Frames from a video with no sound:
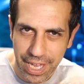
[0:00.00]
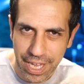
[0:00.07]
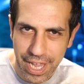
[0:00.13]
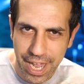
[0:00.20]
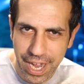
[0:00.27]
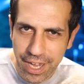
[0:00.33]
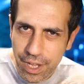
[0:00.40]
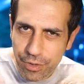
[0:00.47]

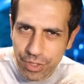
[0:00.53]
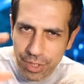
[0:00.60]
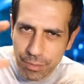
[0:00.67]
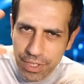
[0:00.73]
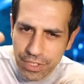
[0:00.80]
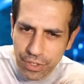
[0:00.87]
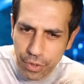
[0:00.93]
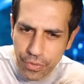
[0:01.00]
And I know some
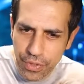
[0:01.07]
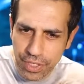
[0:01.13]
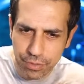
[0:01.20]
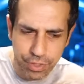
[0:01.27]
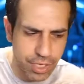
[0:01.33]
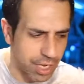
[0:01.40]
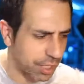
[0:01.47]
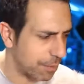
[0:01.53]
of these little things
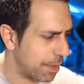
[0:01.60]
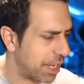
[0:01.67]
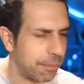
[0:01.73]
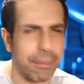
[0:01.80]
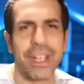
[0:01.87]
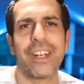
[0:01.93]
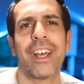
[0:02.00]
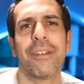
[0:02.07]
we're talking about might